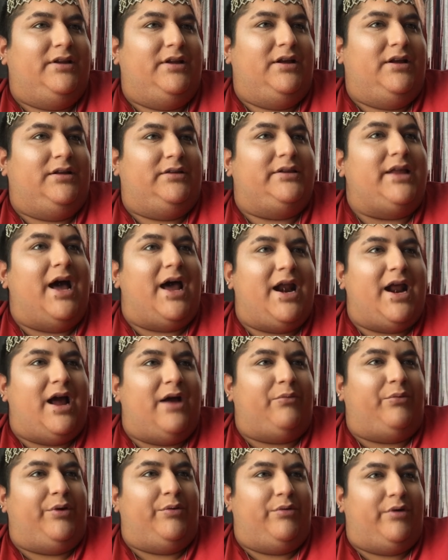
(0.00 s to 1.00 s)

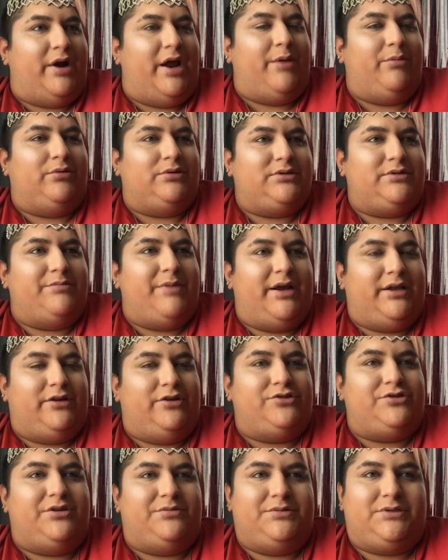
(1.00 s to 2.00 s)
that we were able to make their
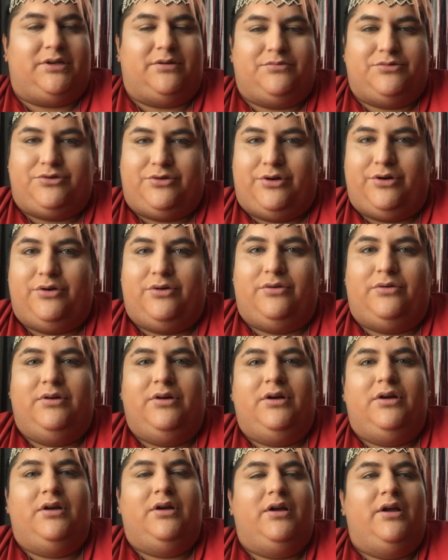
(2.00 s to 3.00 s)
dreams come true
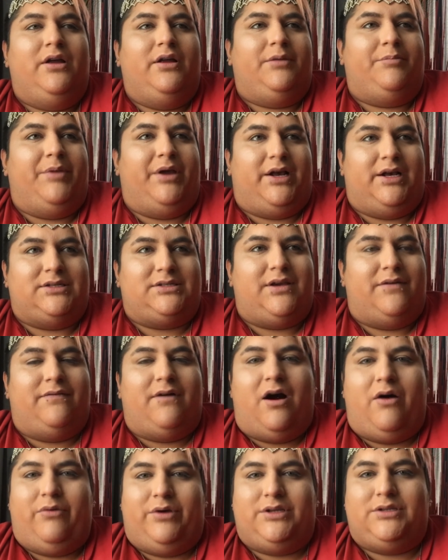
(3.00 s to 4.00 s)
because they've
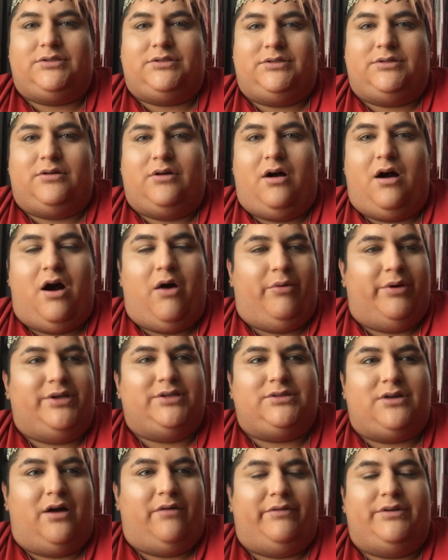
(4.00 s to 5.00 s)
always
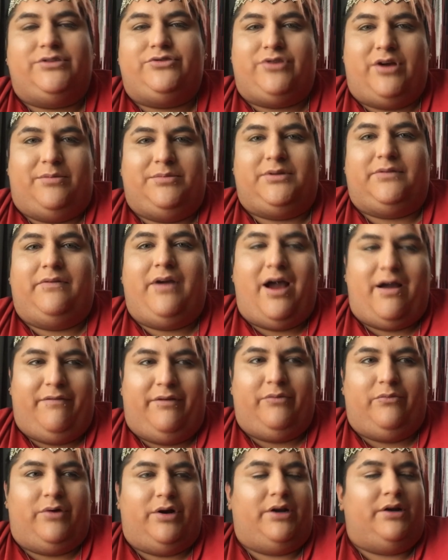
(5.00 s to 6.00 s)
dreamt of
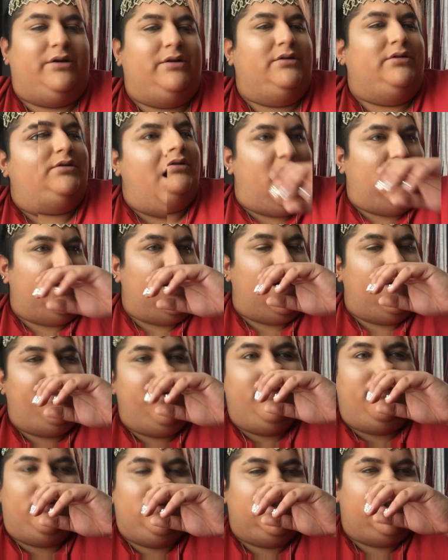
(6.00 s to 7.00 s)
having one. A lot of
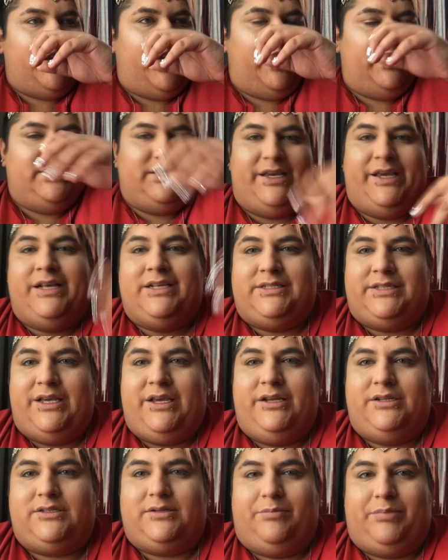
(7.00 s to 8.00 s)
people say it's easy
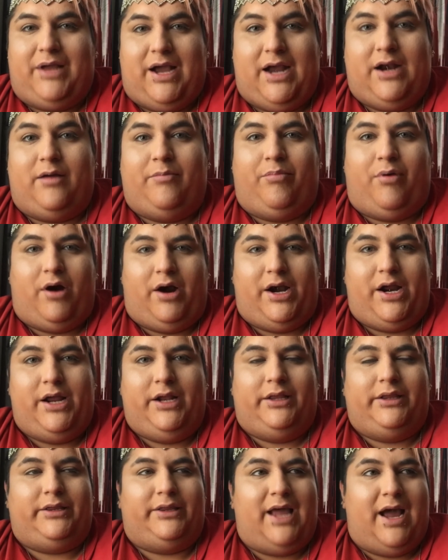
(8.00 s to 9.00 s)
to plan a
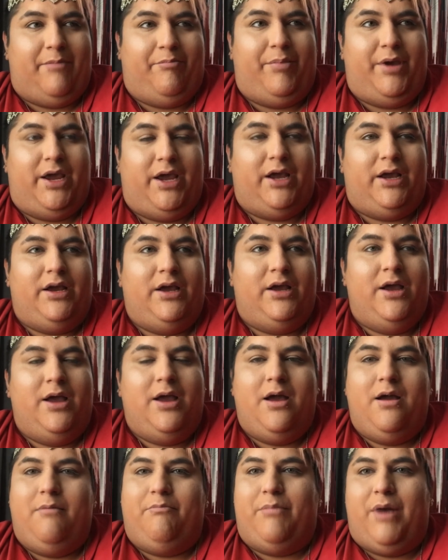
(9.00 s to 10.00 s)
party that big,
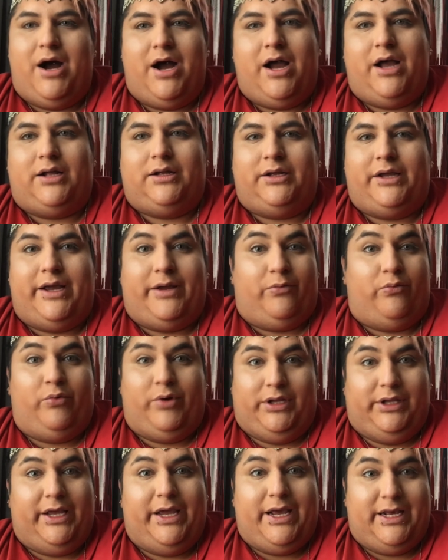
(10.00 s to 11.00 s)
but it
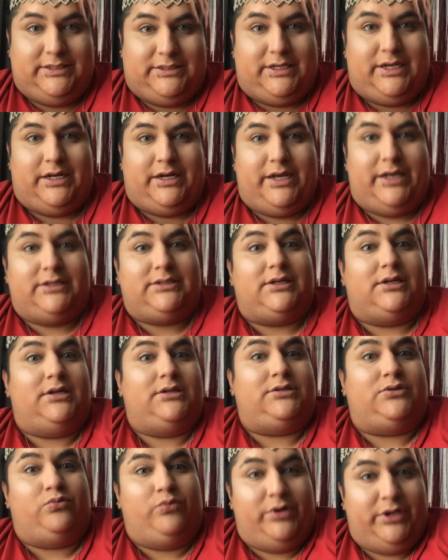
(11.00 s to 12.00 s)
really isn't.
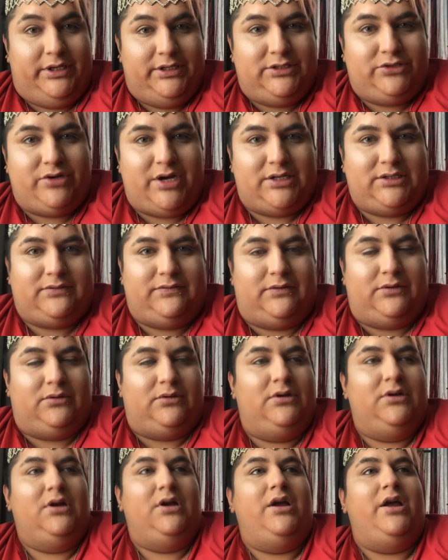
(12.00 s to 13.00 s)
It's really stressful.
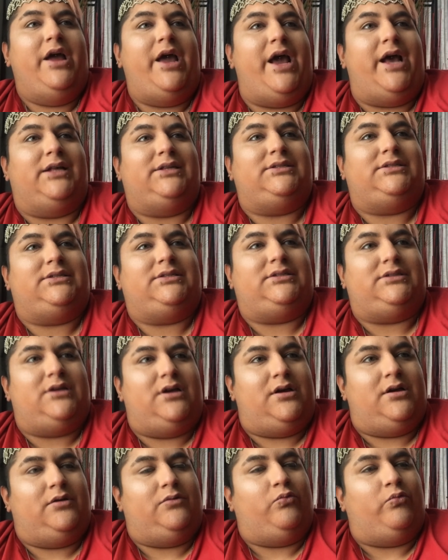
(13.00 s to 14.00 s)
It's
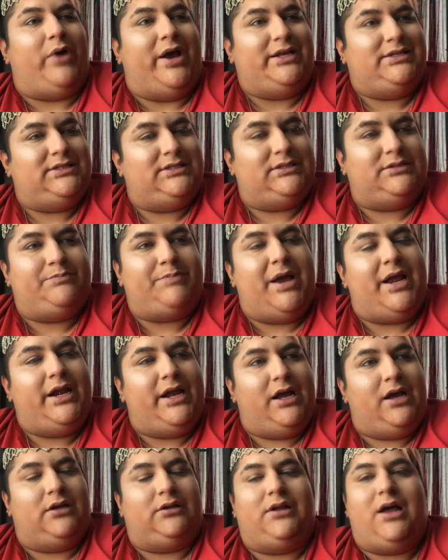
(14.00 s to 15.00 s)
waste
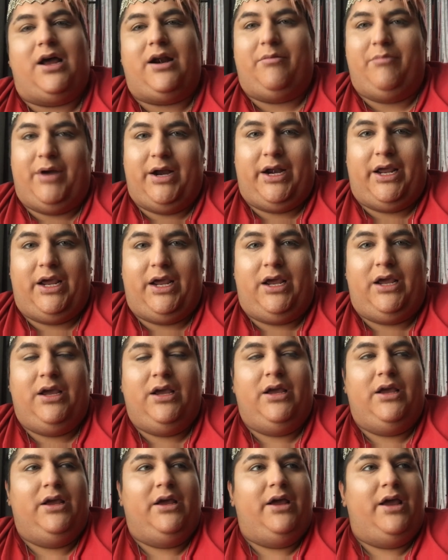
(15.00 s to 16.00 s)
spending a lot of money,
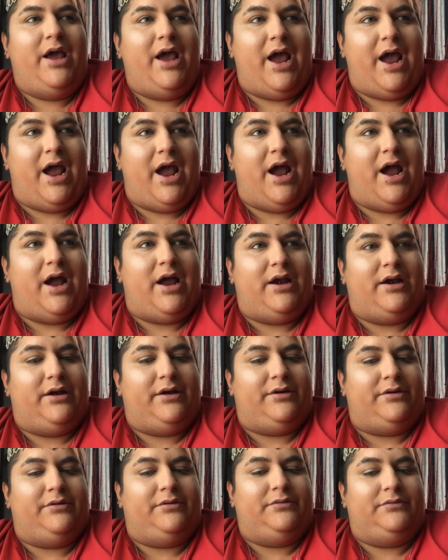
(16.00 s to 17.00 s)

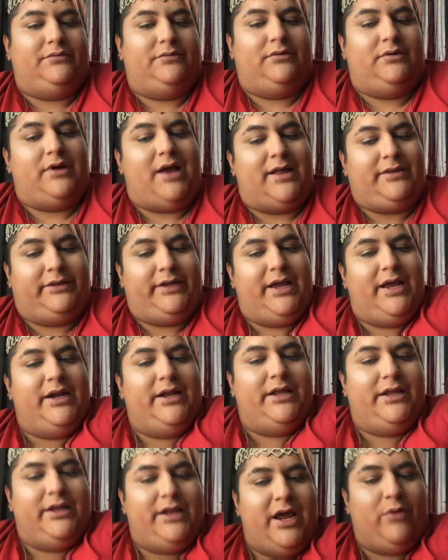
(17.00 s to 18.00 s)
and at the end of
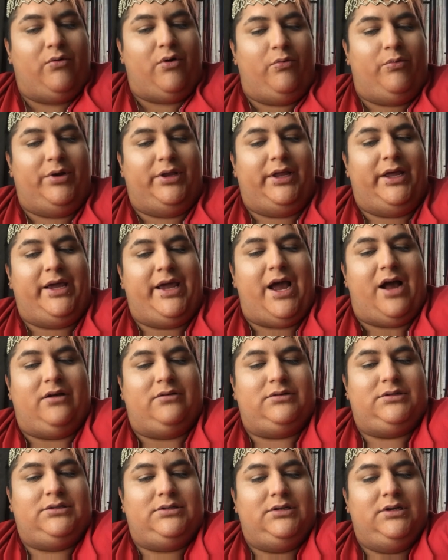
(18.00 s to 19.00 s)
the day, what really
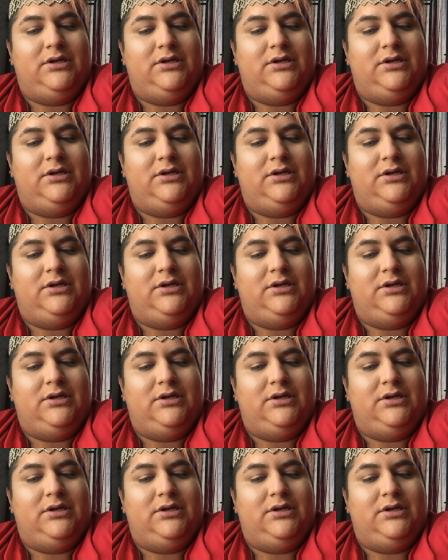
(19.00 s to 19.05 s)
counts,